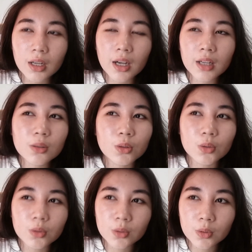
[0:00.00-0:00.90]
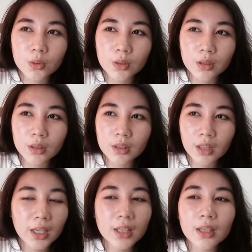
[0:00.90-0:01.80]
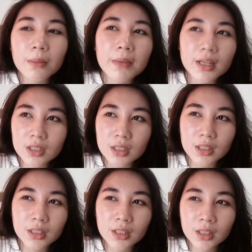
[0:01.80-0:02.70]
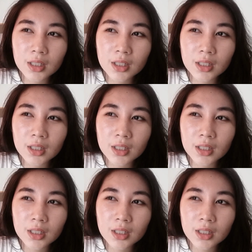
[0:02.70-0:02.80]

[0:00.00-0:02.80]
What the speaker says: I don't know. I can't imagine.